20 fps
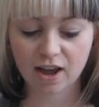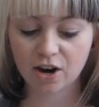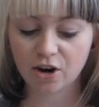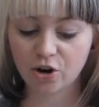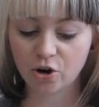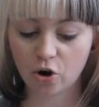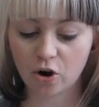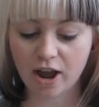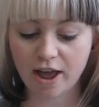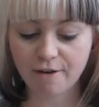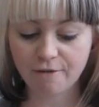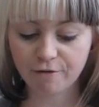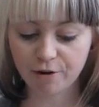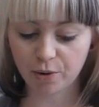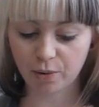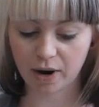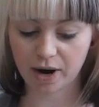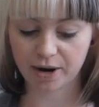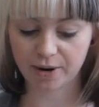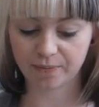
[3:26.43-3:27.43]
Not
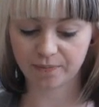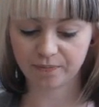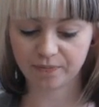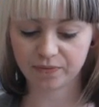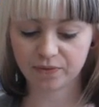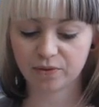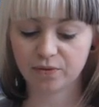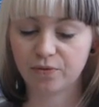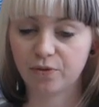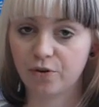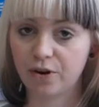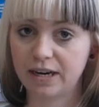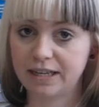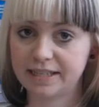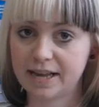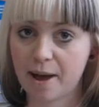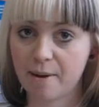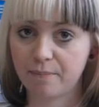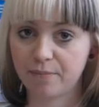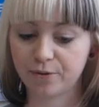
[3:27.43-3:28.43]
everyone, for
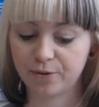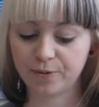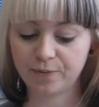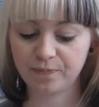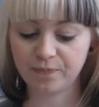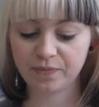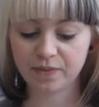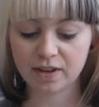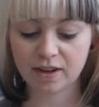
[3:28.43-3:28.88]
example,